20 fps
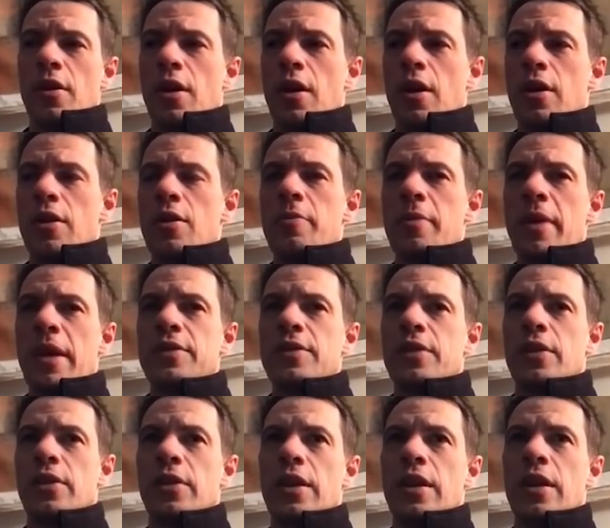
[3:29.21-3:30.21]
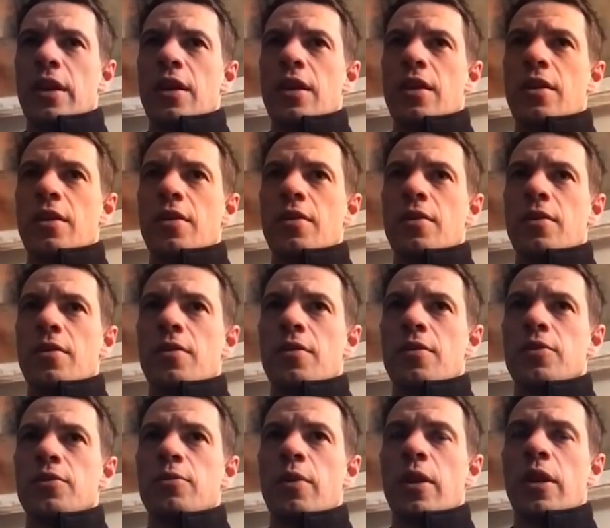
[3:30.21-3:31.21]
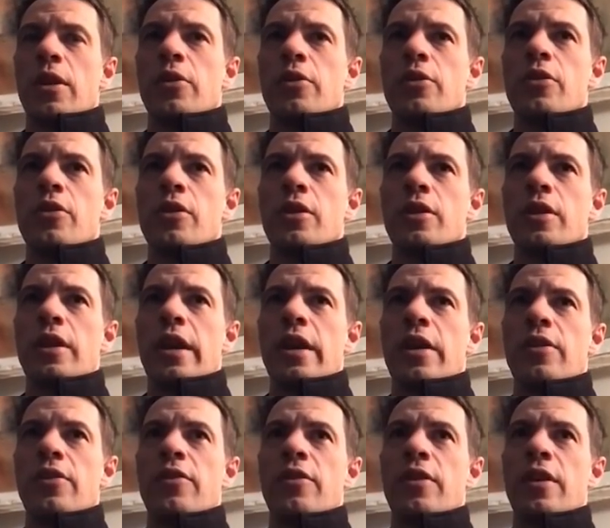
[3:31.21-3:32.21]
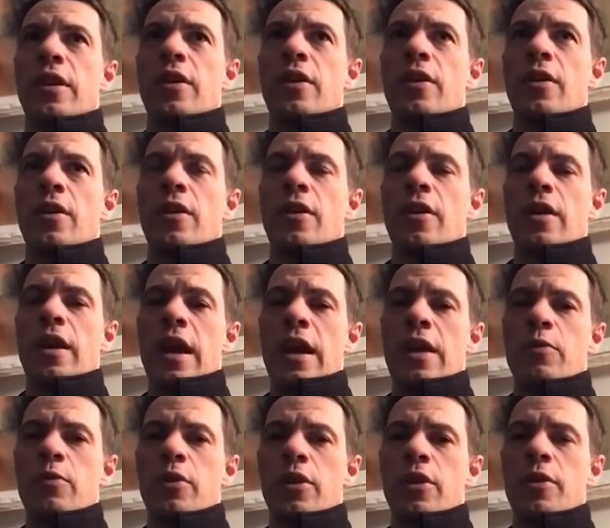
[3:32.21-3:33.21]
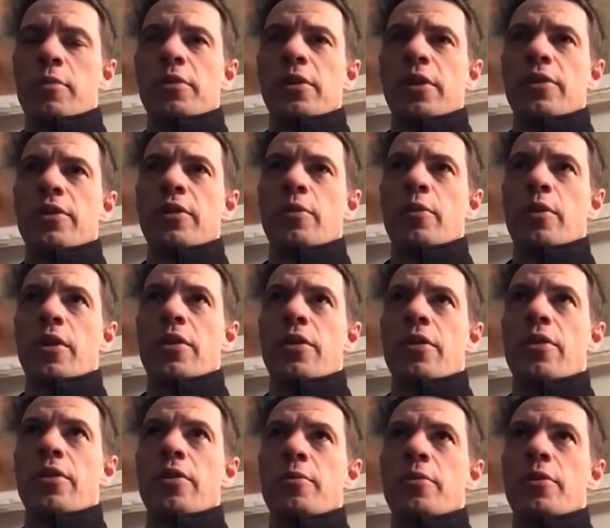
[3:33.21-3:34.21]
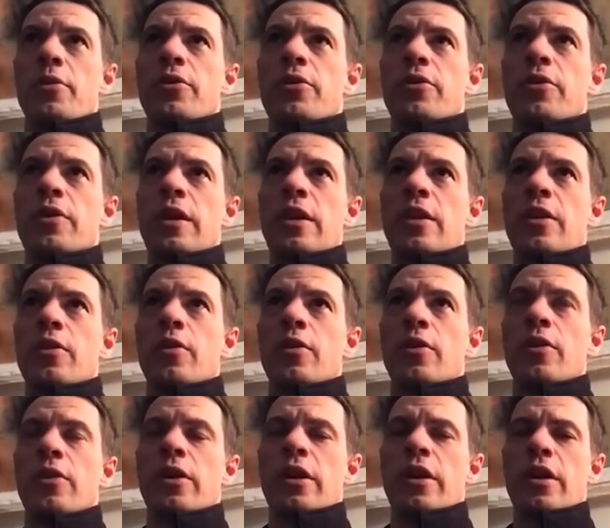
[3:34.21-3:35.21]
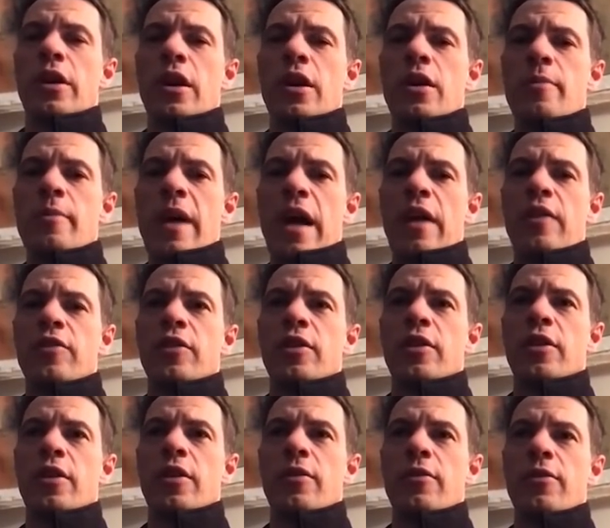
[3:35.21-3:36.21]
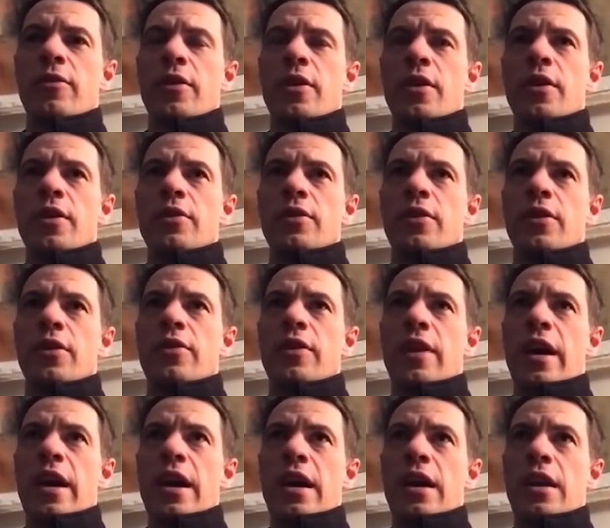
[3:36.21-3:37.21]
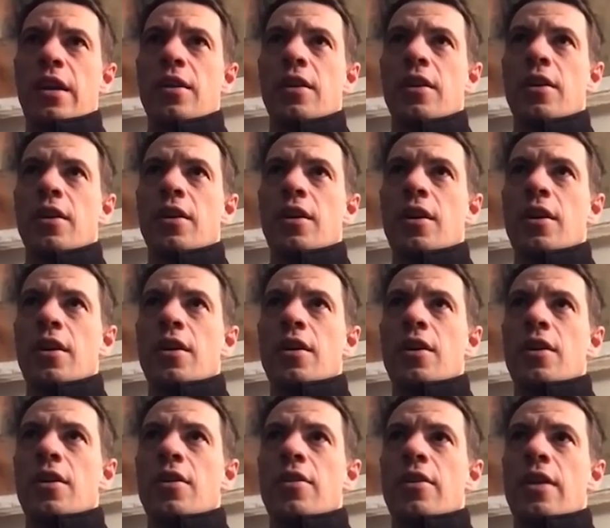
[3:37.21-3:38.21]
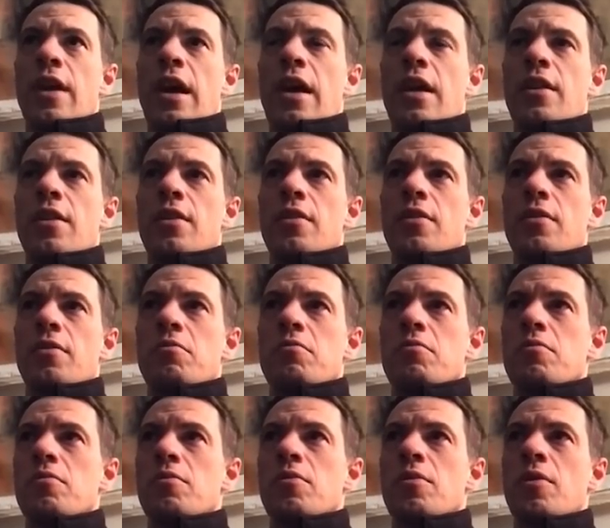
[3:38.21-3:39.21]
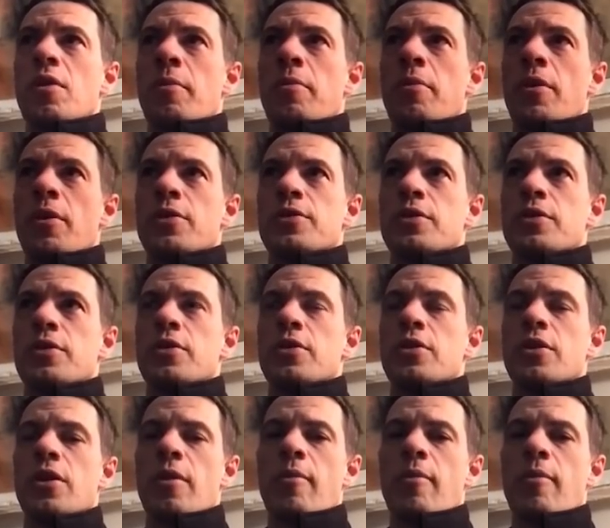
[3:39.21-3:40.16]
Uh, you basically swallowed hook, line, and sinker, and were complicit with the most cynical and unimaginative design that a person could